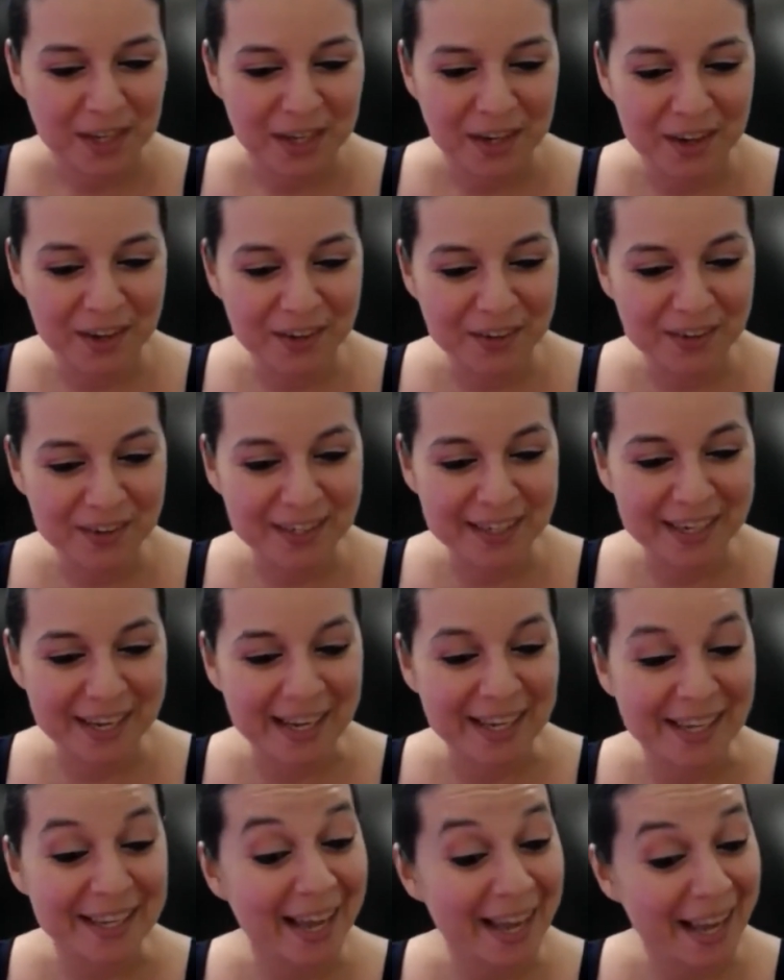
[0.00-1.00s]

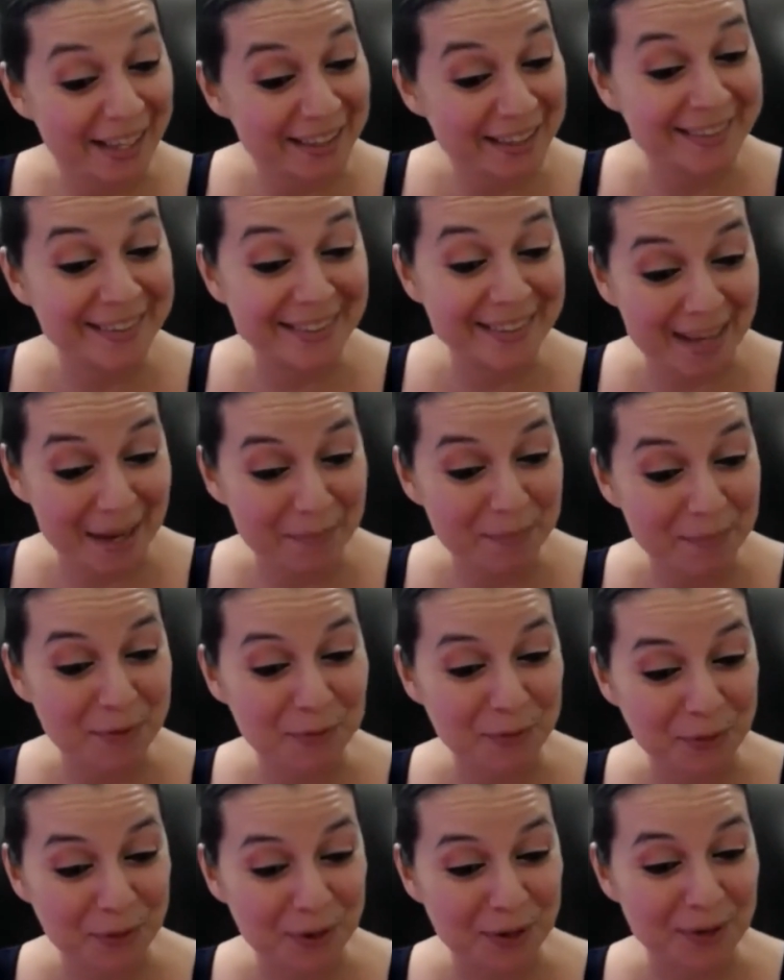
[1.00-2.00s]
Okay. Yeah, you did that
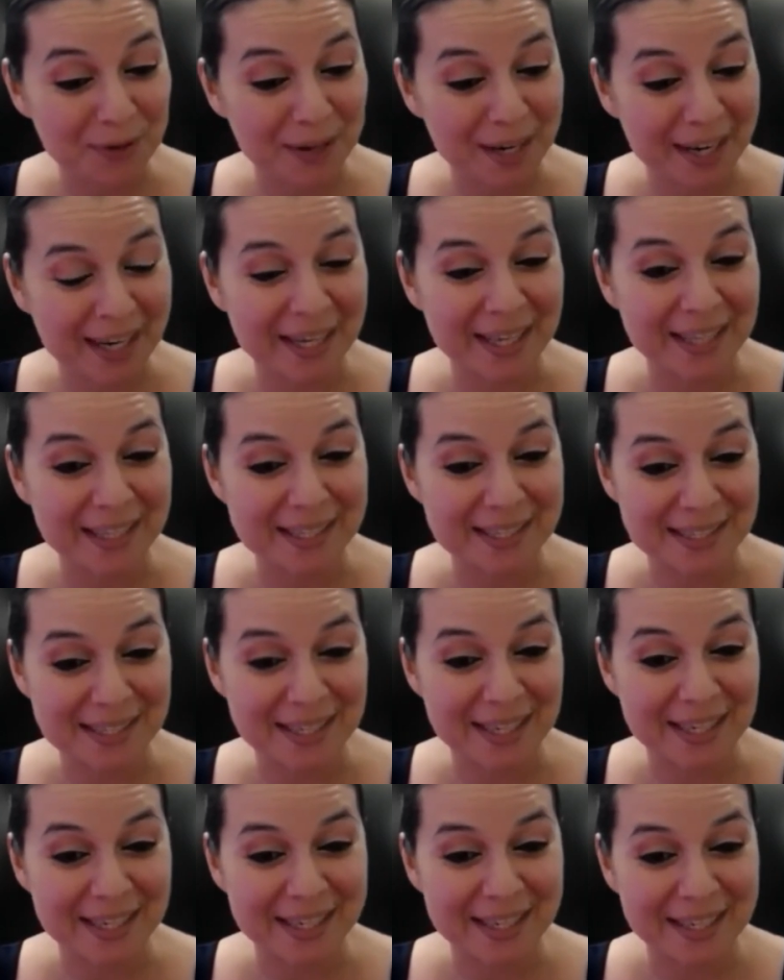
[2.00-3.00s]
before, right? It's
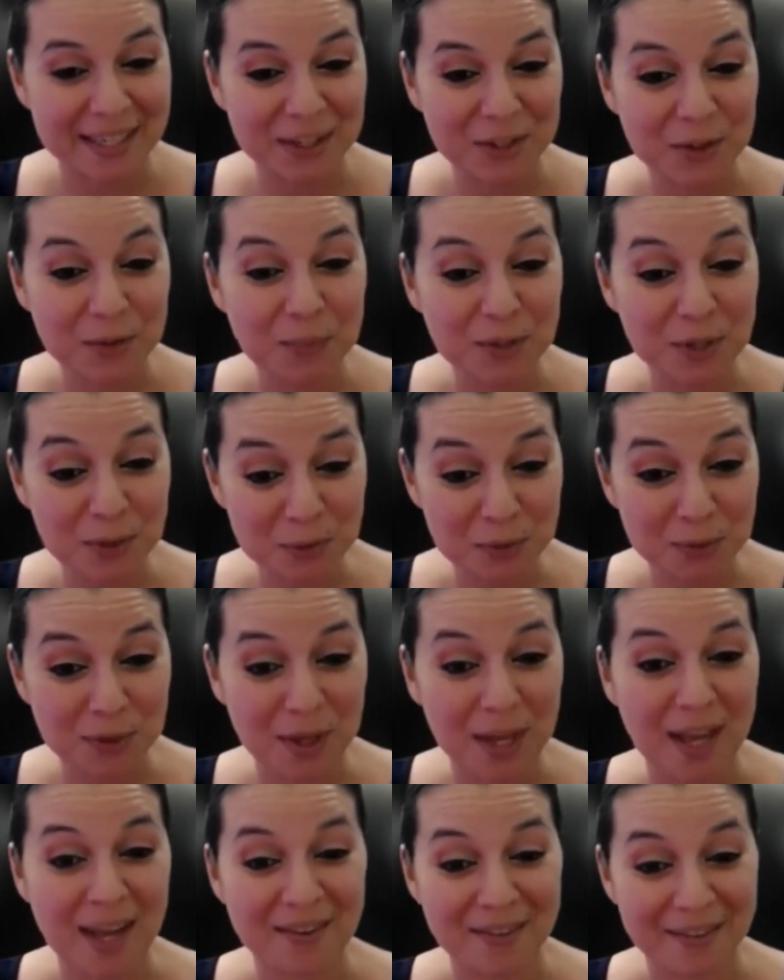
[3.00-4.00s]
like you've been through
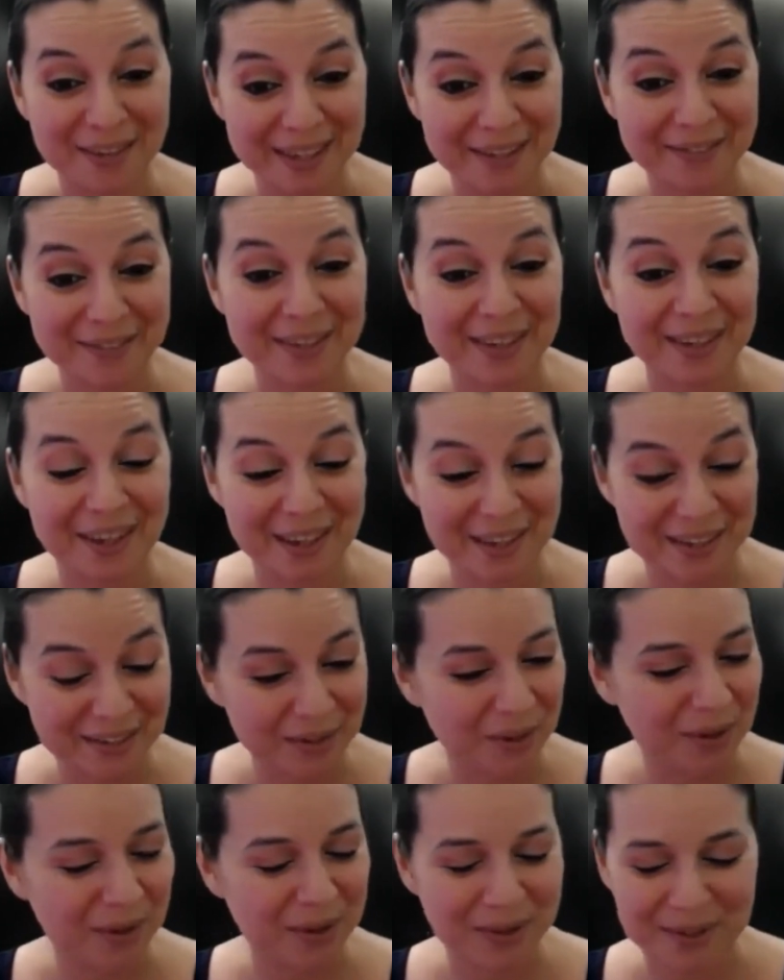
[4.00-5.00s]
that, right?
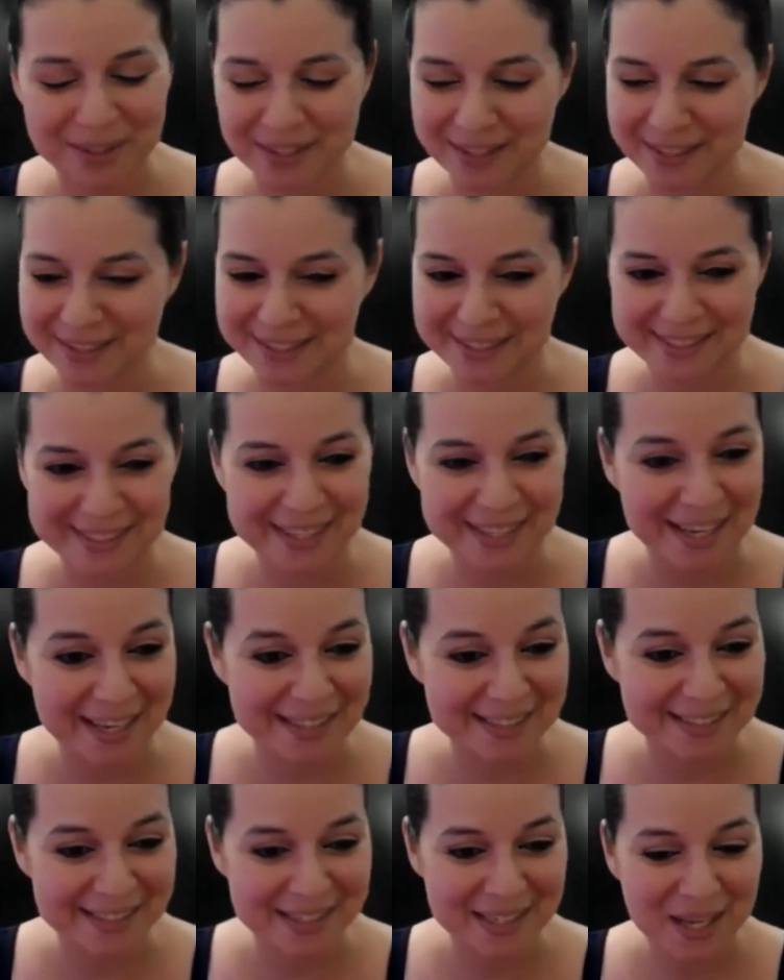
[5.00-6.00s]
Oh, goodness.
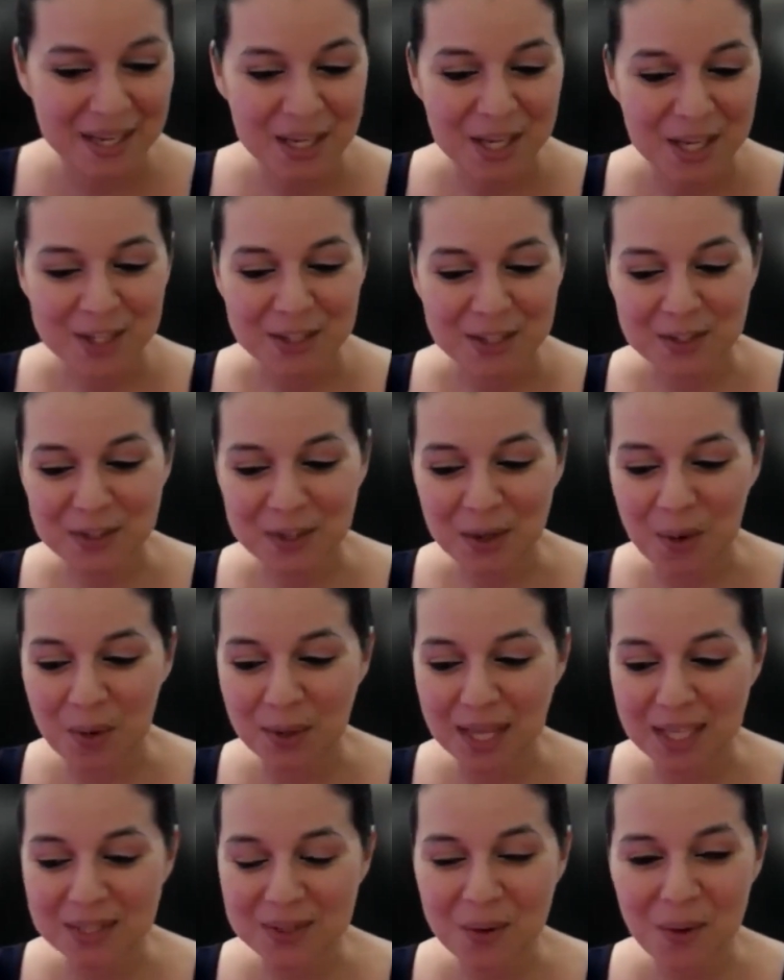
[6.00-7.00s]
Yes. So
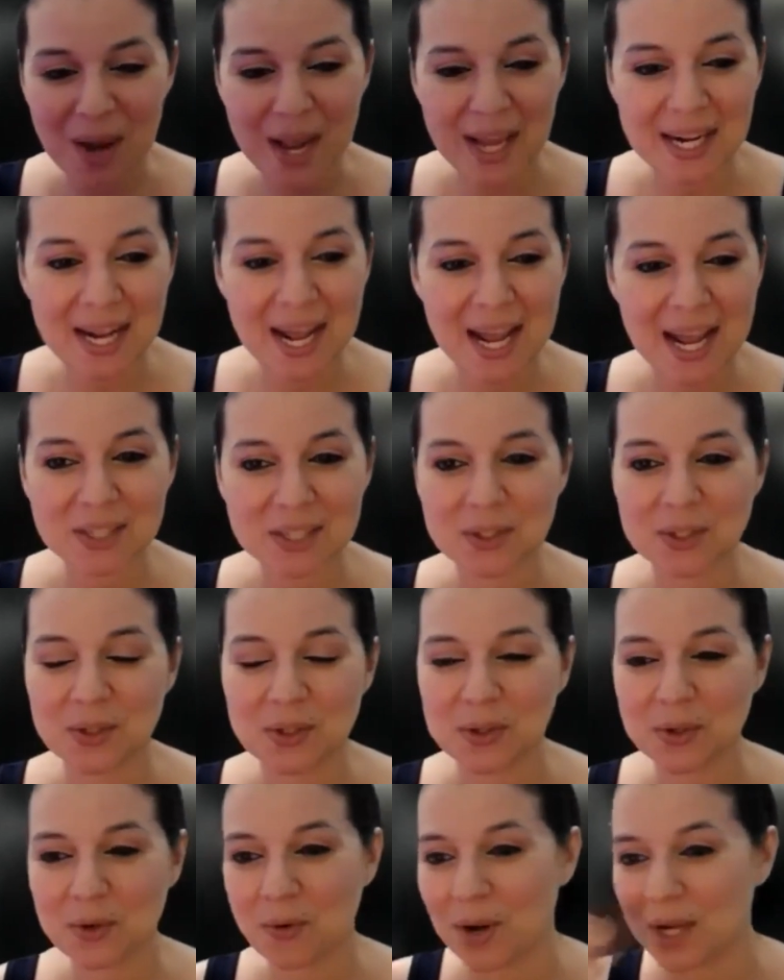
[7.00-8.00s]
let's go ahead and answer
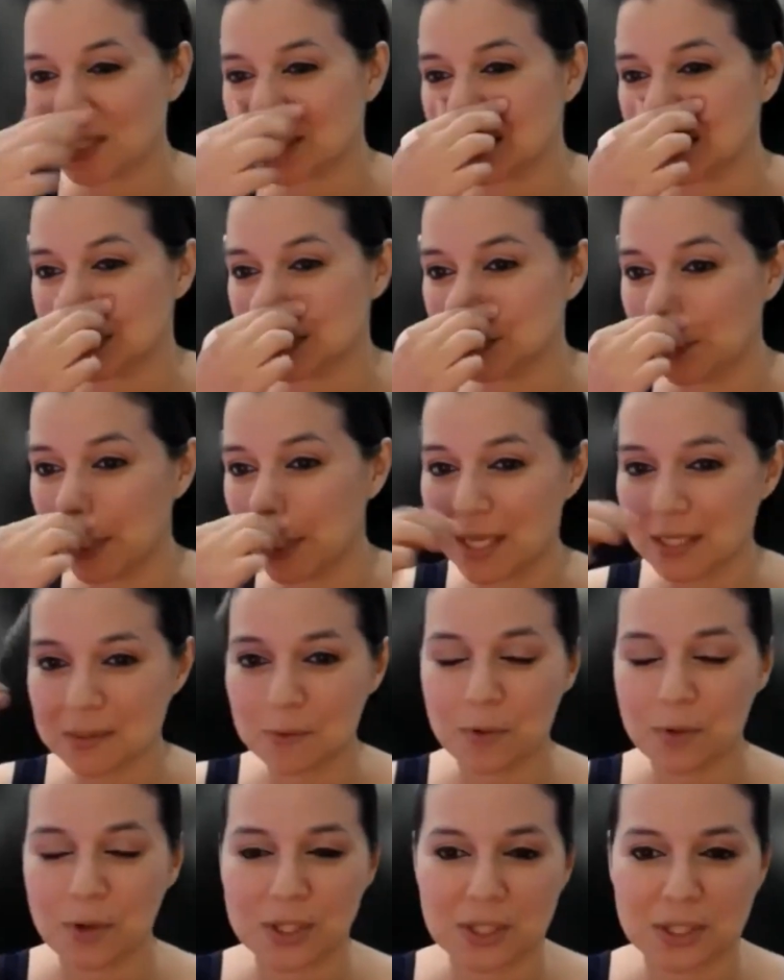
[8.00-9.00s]
your questions. We got
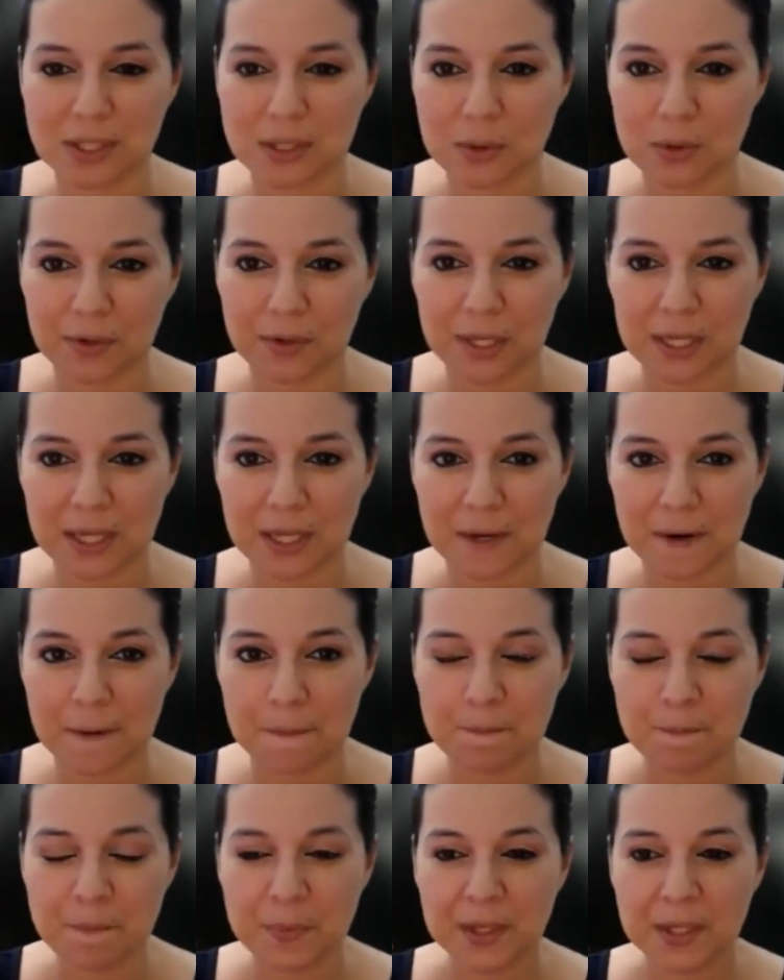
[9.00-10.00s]
some questions over
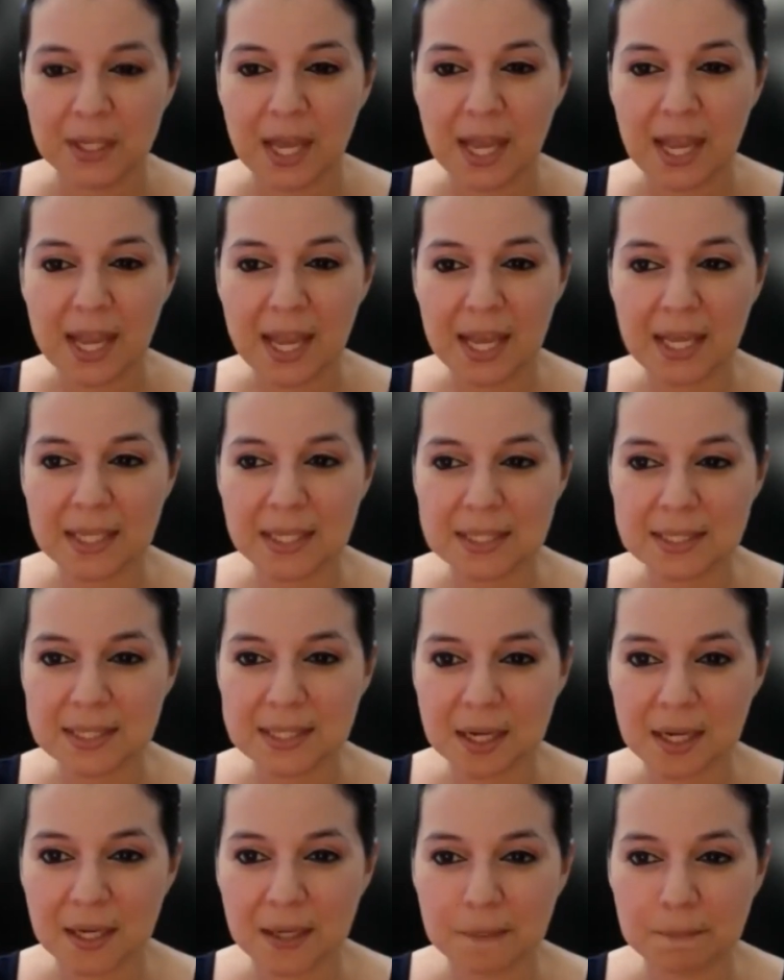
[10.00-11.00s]
here. And
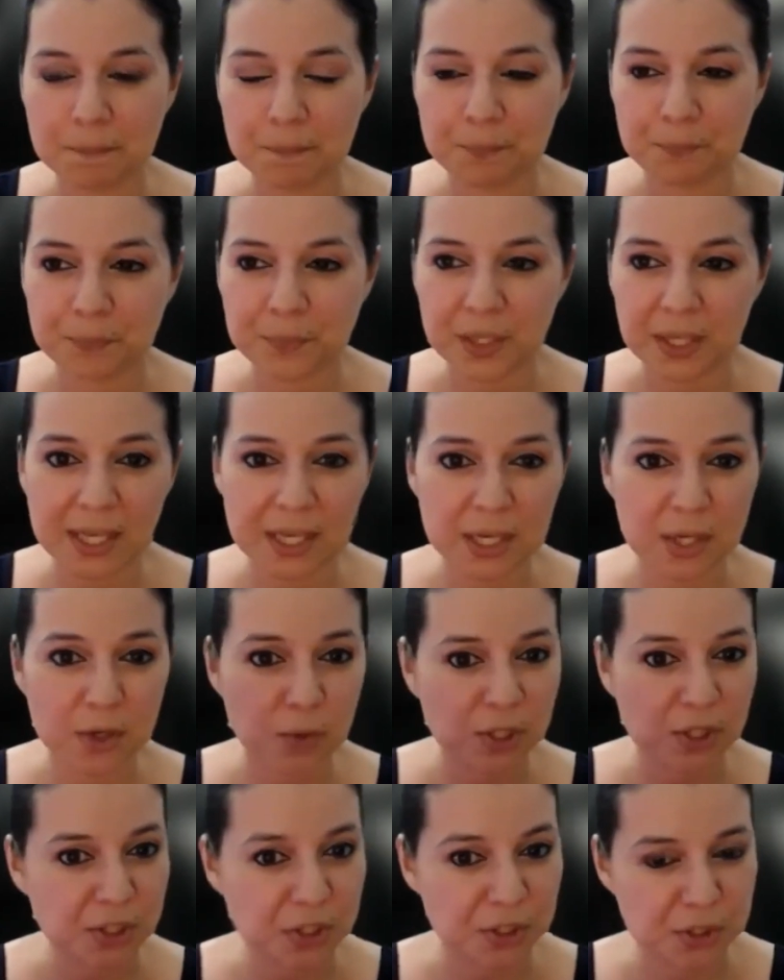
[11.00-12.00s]
um, any
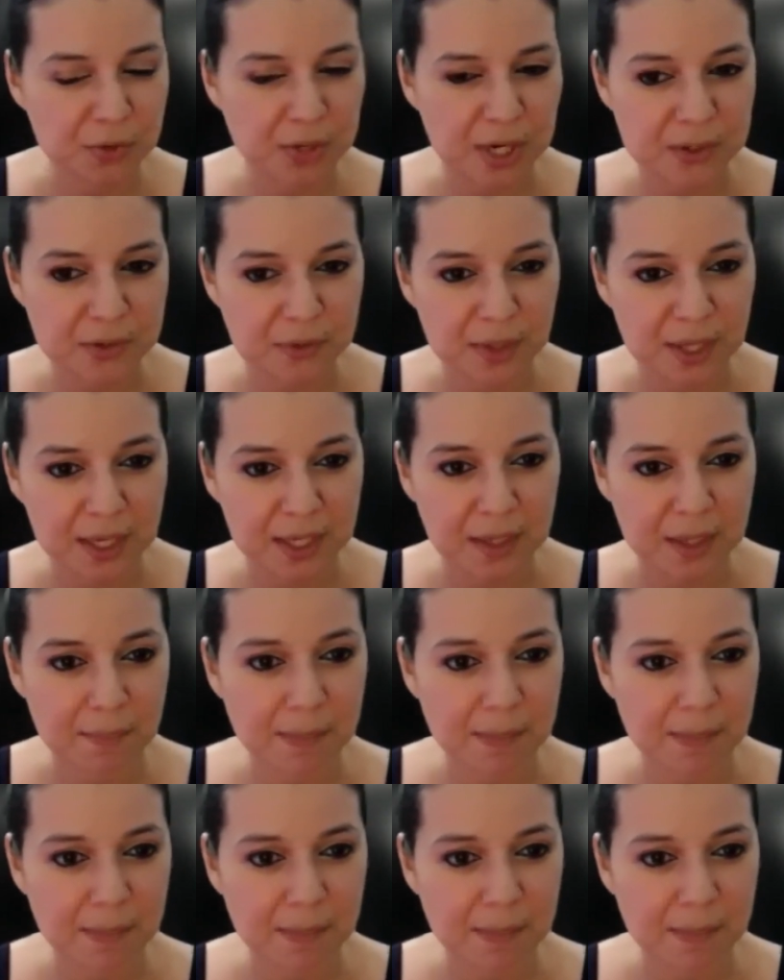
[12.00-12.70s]
questions you guys are thinking